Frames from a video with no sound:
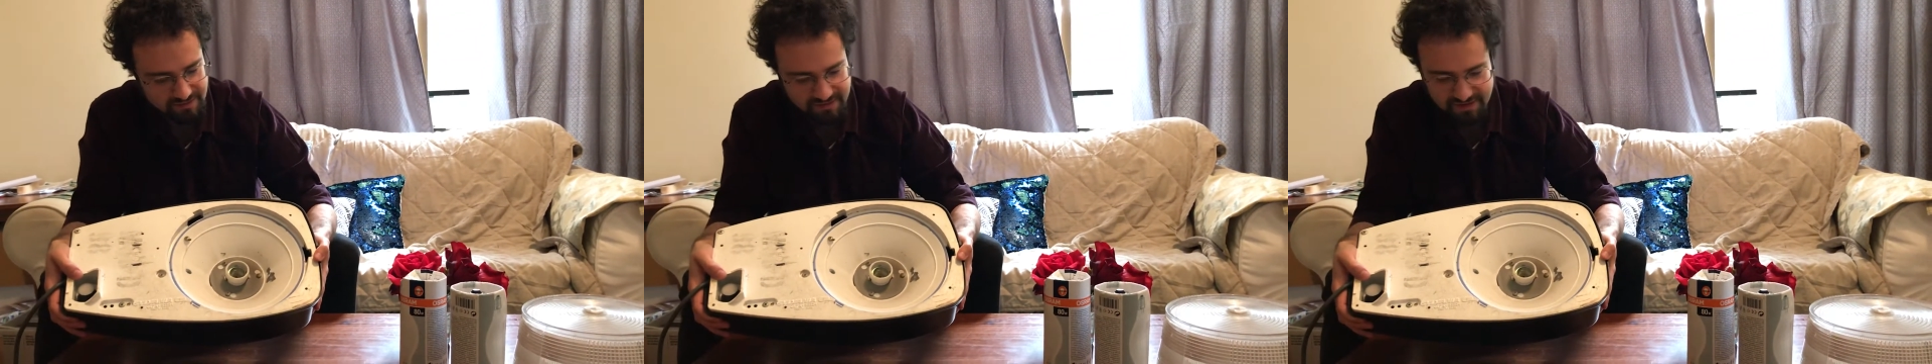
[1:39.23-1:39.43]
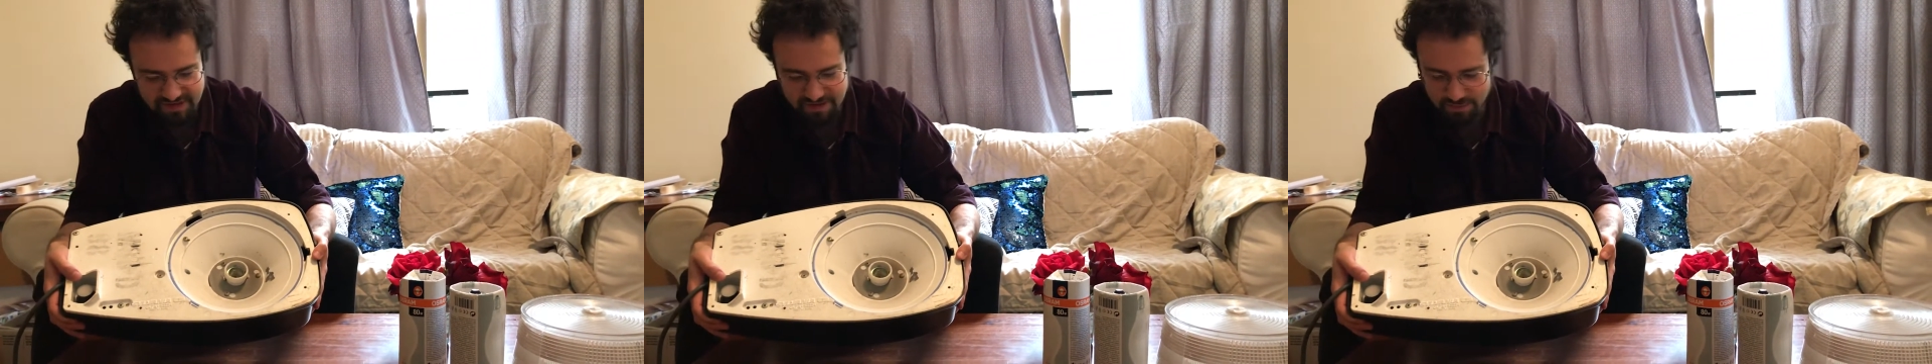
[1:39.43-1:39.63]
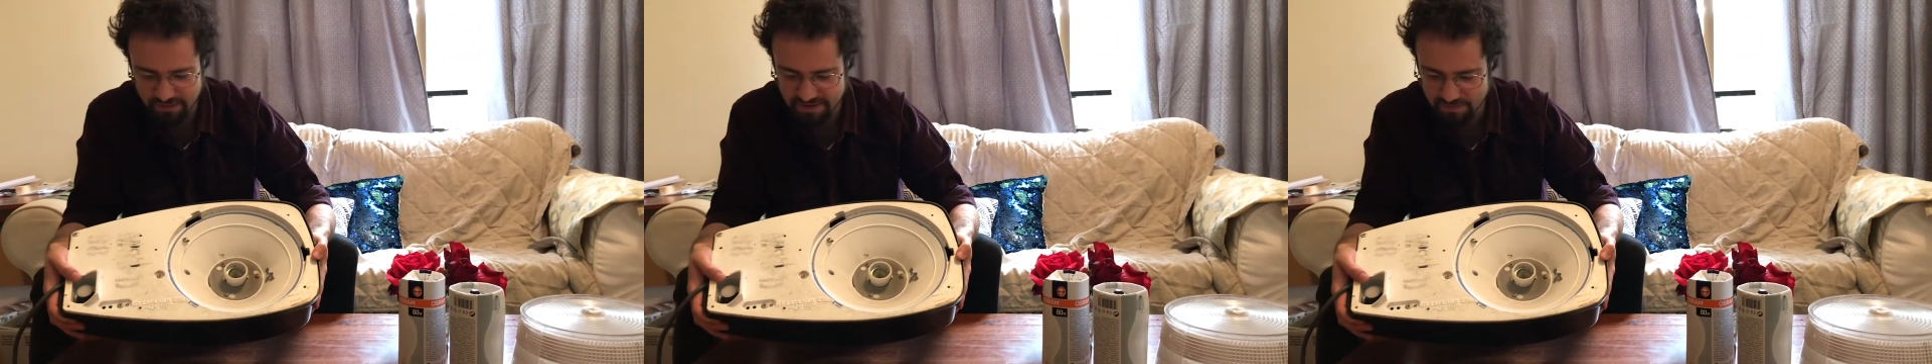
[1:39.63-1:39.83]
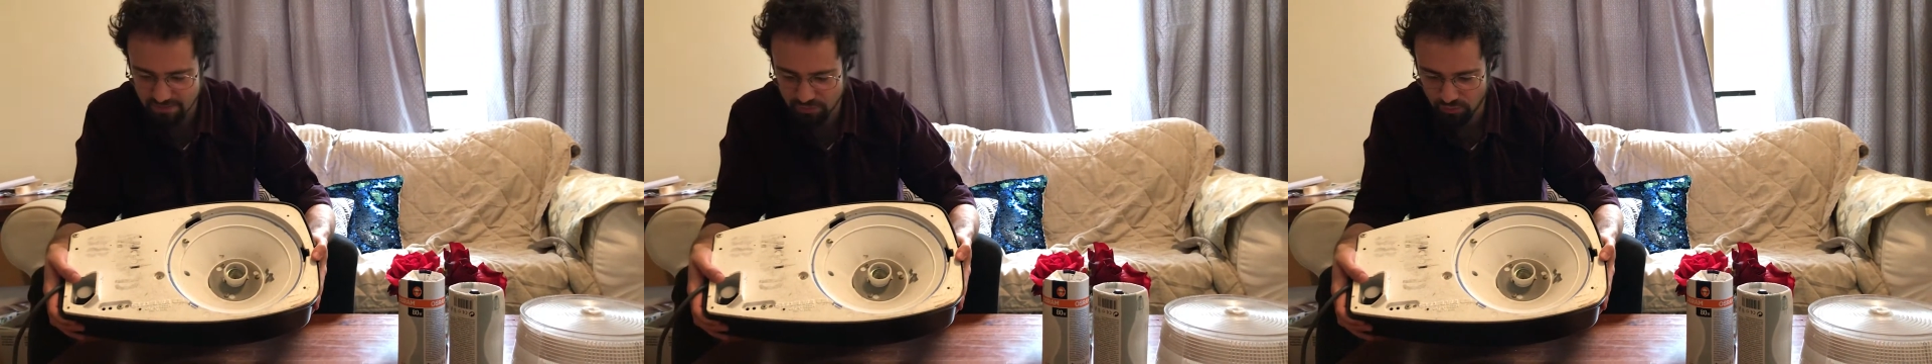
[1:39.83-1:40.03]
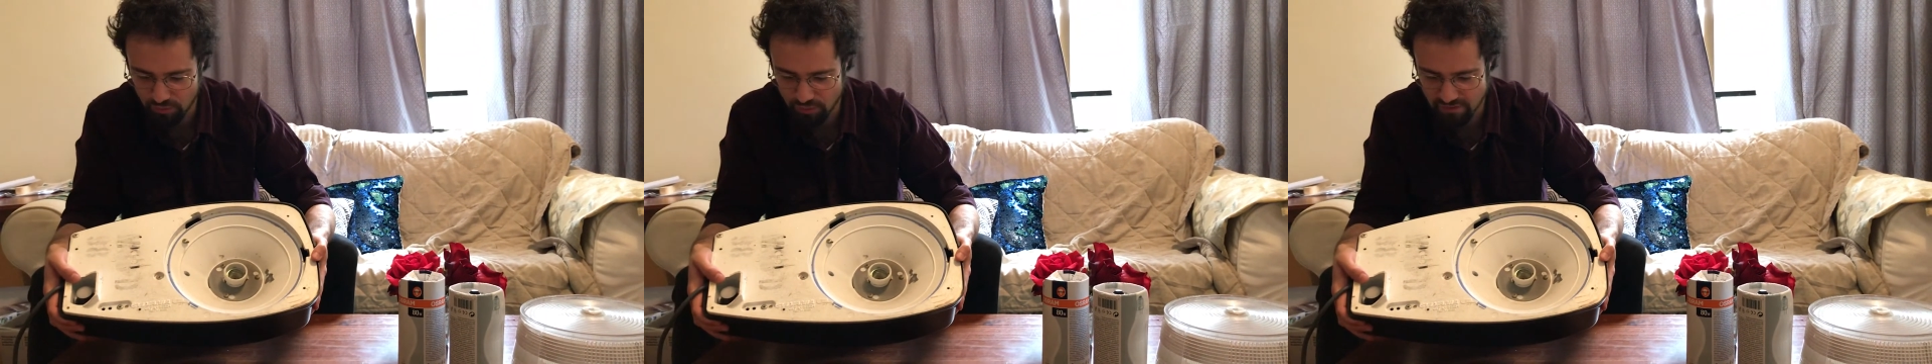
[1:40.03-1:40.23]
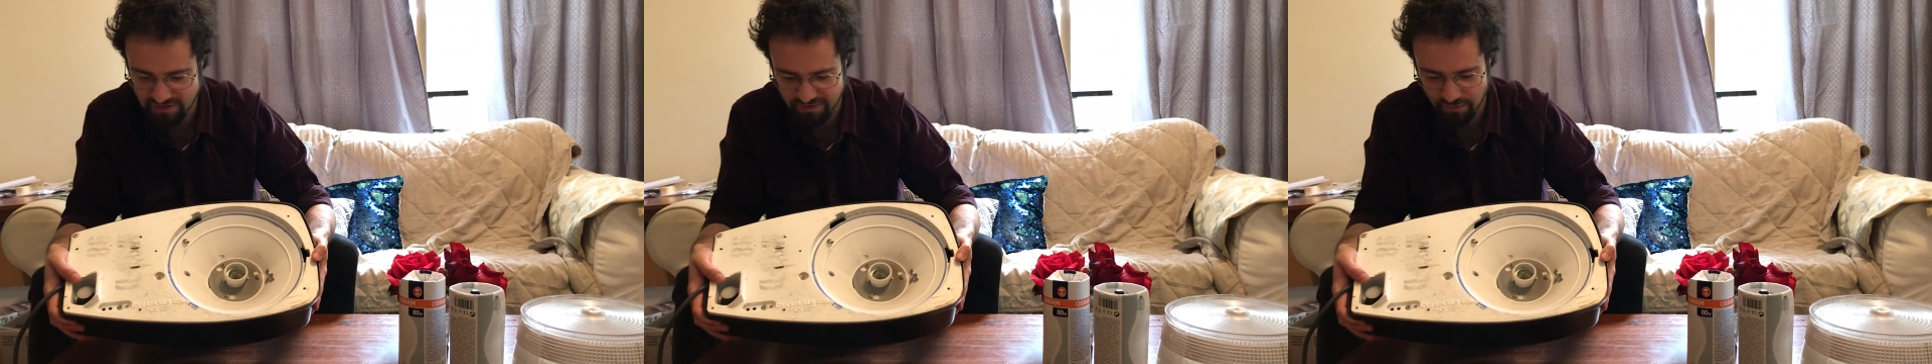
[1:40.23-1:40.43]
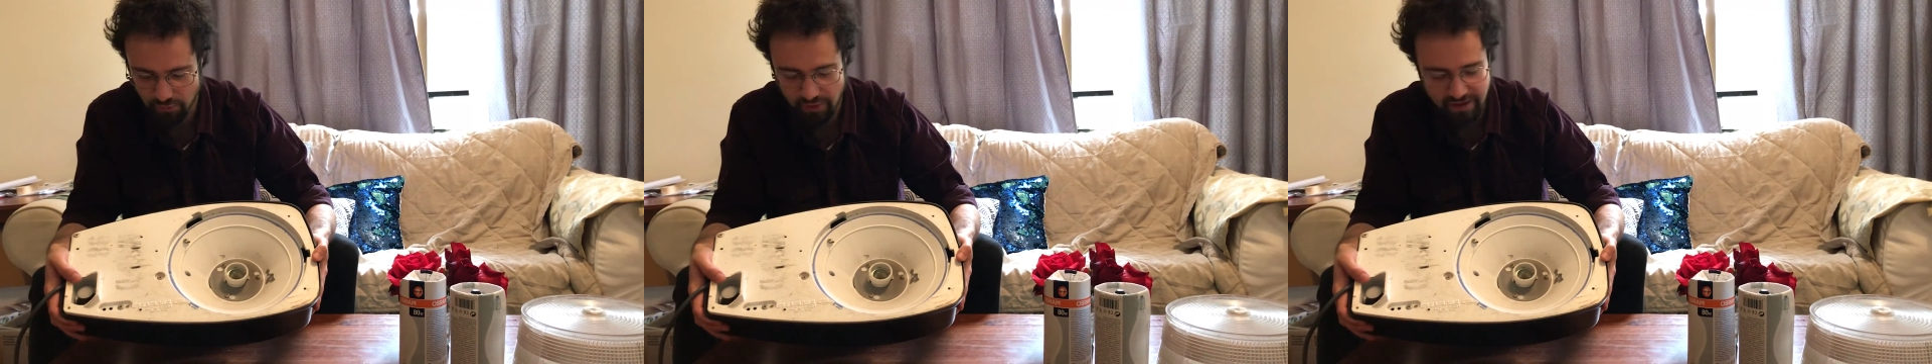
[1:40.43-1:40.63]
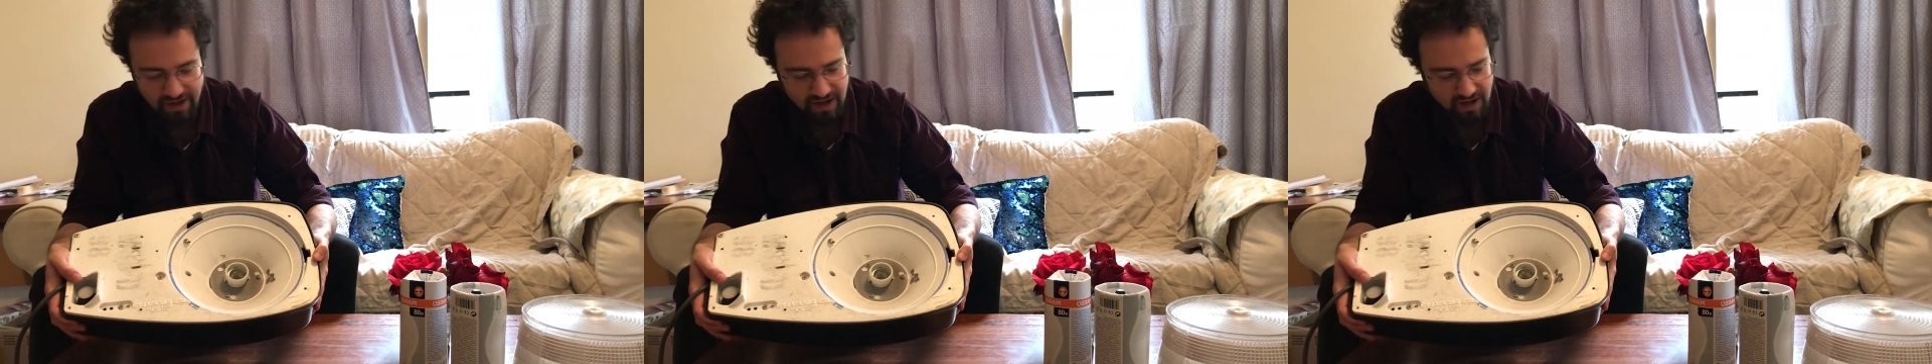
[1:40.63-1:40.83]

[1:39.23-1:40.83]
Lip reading: This one's a bit worse for wear,